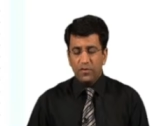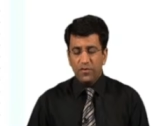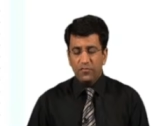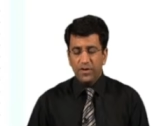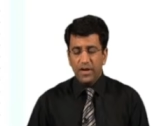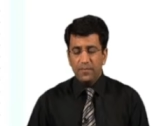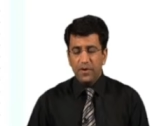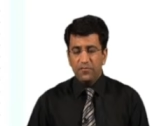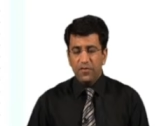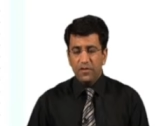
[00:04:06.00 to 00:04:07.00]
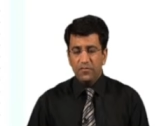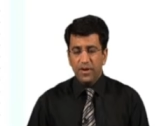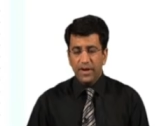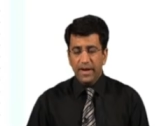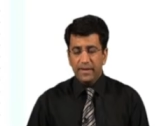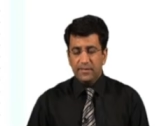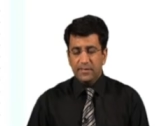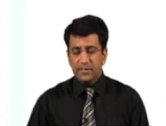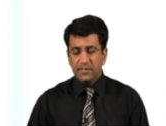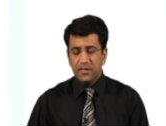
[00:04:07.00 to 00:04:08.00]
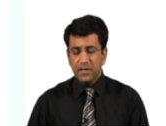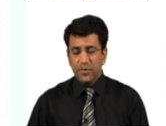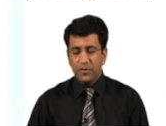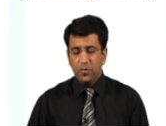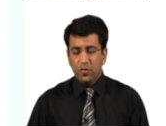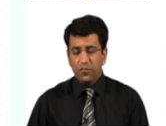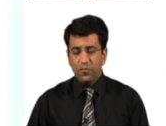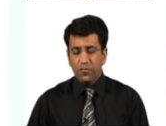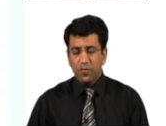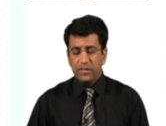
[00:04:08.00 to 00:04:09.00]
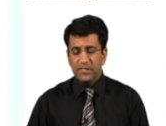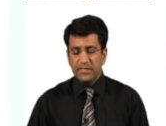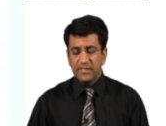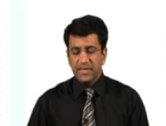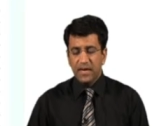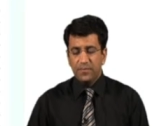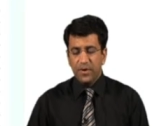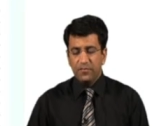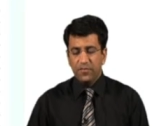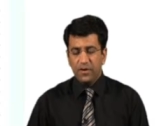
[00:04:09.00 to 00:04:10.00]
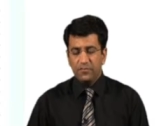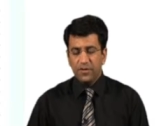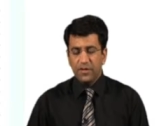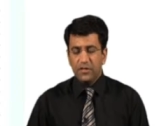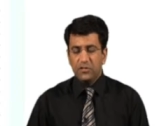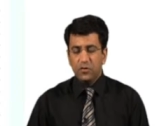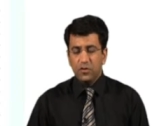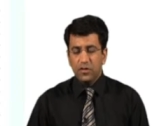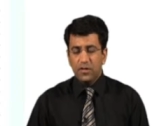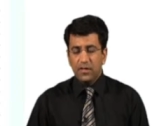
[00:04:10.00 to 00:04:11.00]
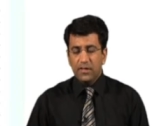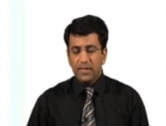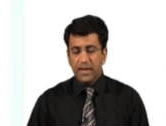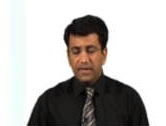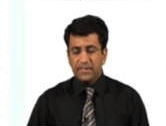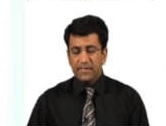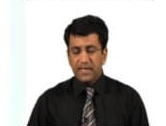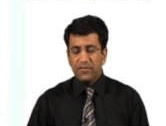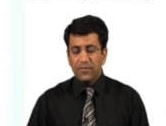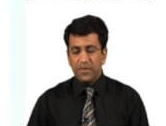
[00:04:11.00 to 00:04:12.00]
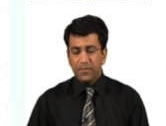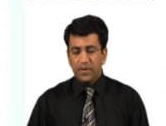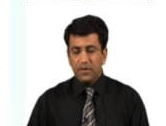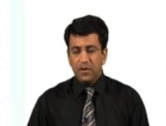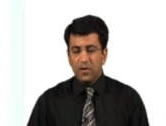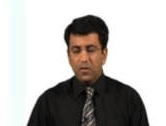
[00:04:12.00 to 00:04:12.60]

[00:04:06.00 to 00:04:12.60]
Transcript: of 159.5 and this is the limit of 169.5. So there are 7 people.